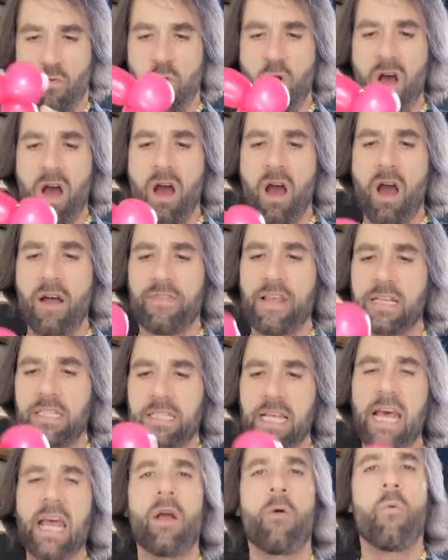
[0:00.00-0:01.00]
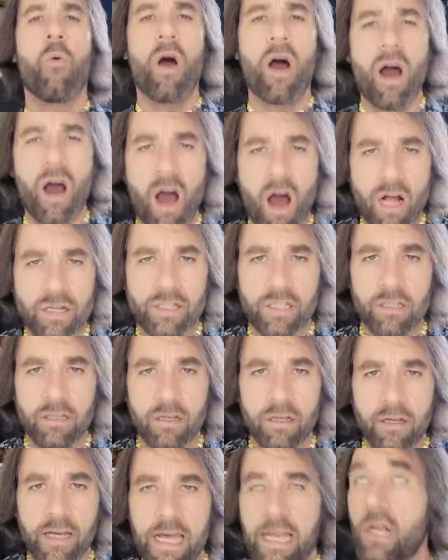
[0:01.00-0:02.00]
What? They're saying what?
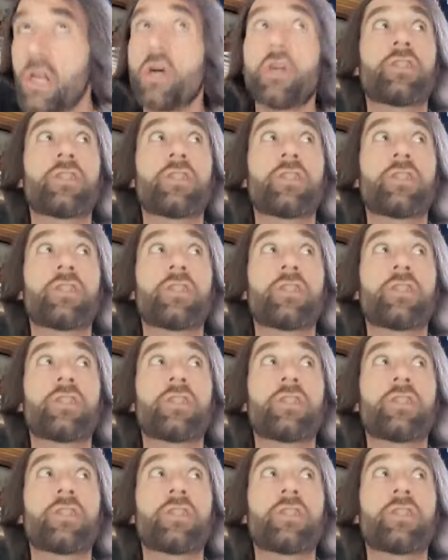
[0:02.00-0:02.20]
It